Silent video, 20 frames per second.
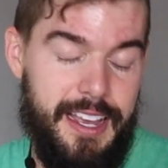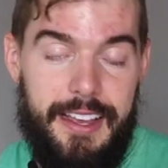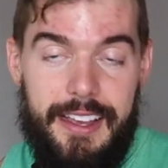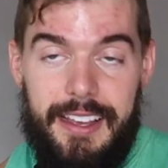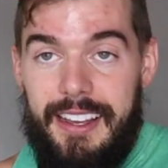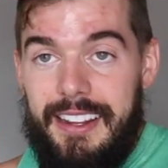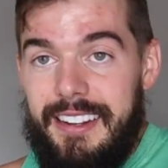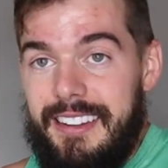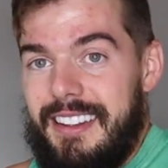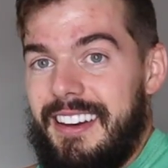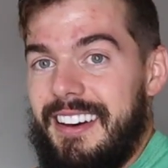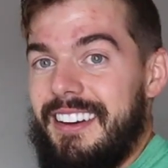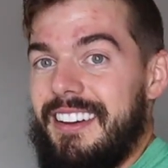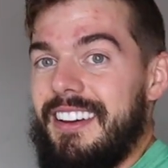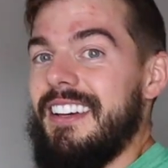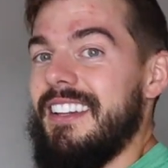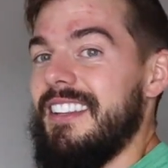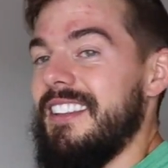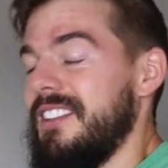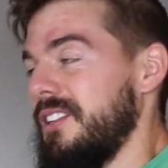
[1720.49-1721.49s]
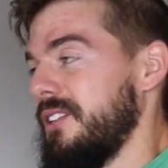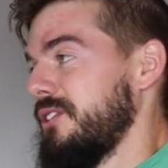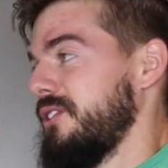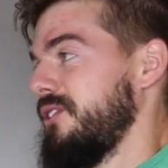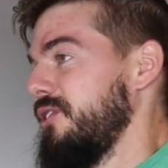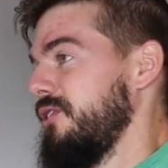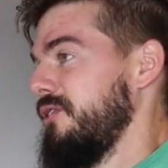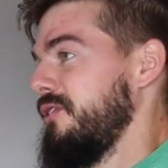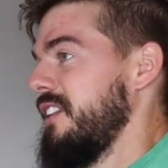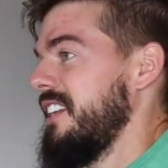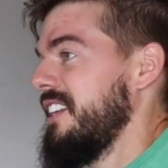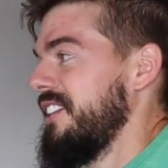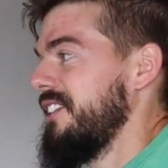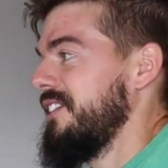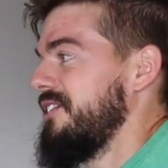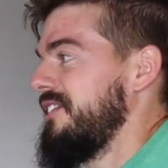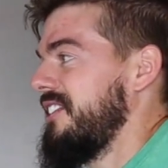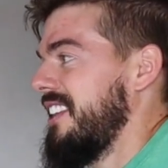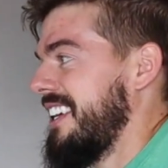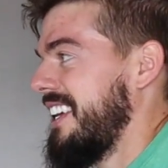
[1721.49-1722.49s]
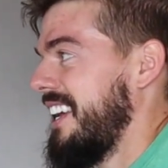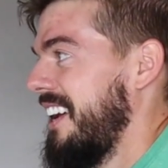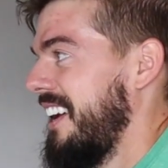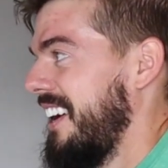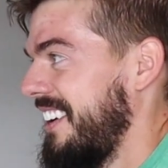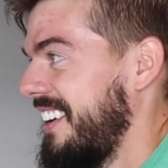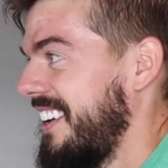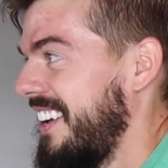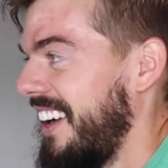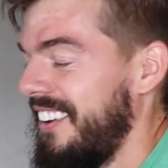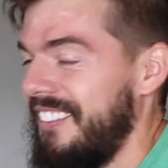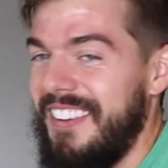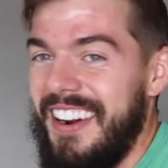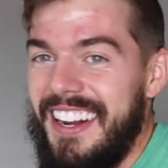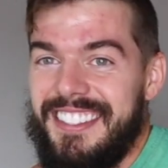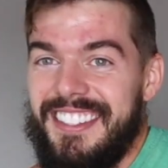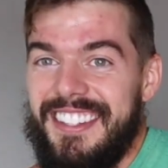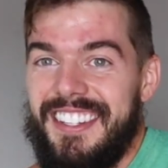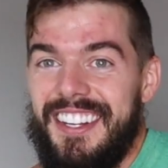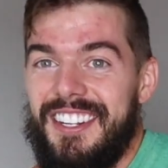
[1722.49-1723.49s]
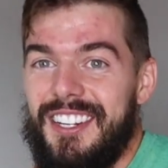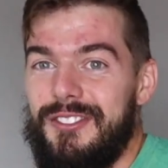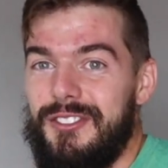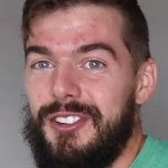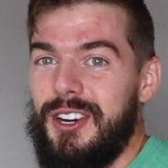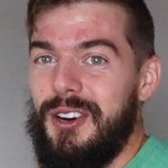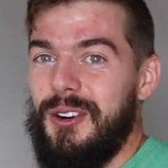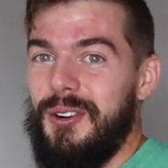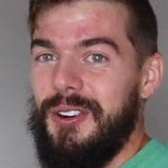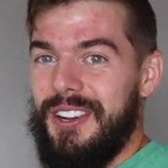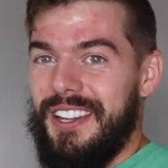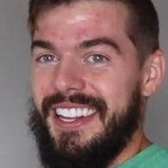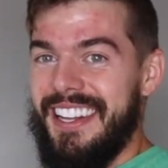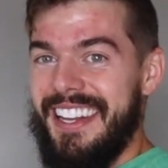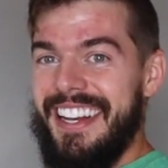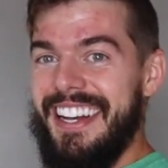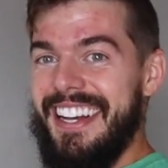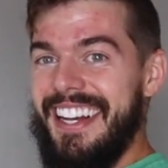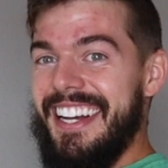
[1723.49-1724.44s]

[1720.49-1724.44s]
and those 2 videos, I got right to the end of recording